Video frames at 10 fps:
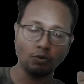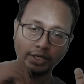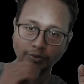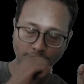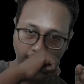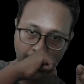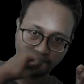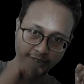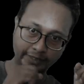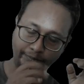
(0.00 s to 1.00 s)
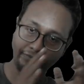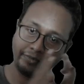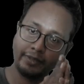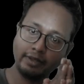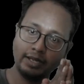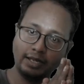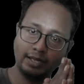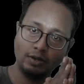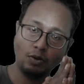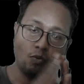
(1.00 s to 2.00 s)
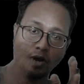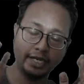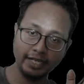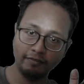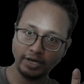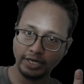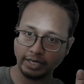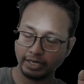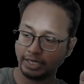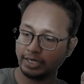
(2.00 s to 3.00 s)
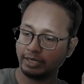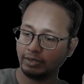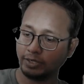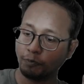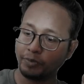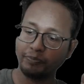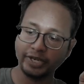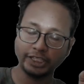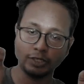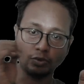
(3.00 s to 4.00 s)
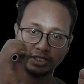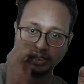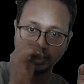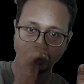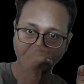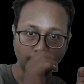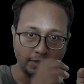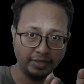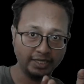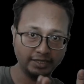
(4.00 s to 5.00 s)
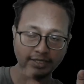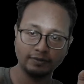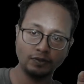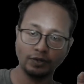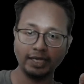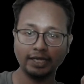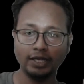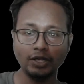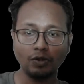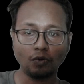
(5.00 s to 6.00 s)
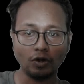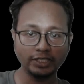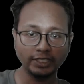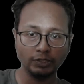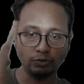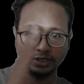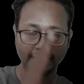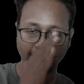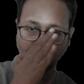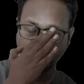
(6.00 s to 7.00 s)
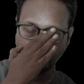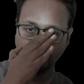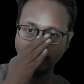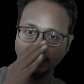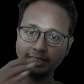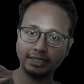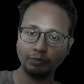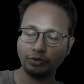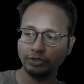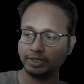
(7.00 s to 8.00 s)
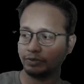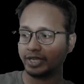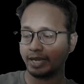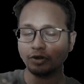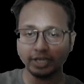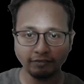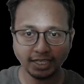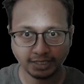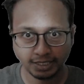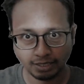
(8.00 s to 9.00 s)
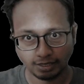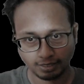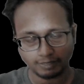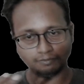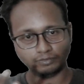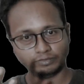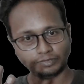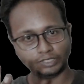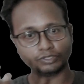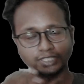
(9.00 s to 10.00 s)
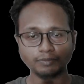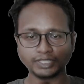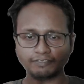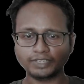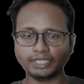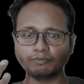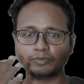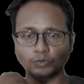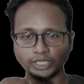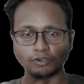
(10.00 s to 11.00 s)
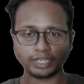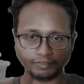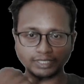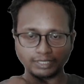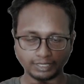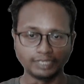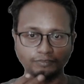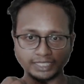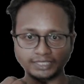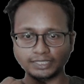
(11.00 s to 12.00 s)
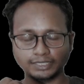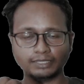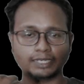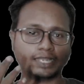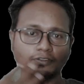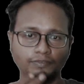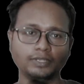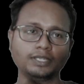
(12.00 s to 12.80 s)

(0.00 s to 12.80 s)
what to do? See, whatever your preparation was till JEE mains, okay, continue with that. That means suppose you keep on revising your syllabus every week or every kind of test series, that kind of